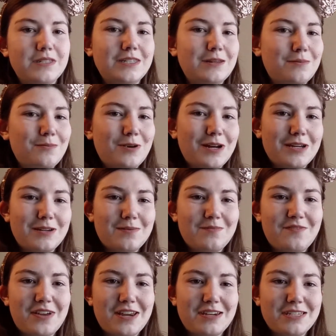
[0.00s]
some
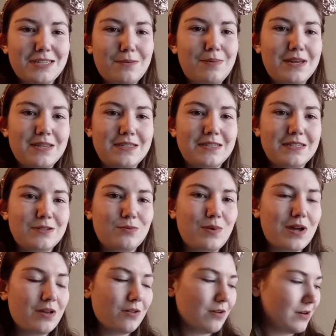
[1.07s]
random fantasy pins as
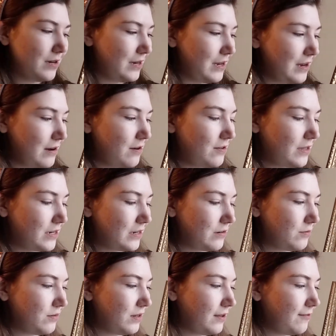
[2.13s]
well on here that
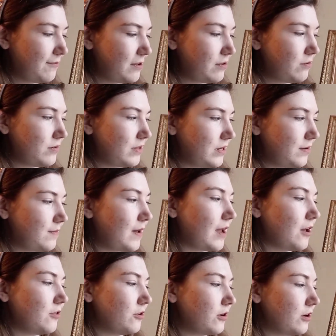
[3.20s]
didn't really fit with any of
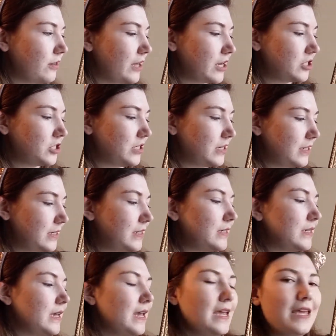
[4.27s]
my other collections.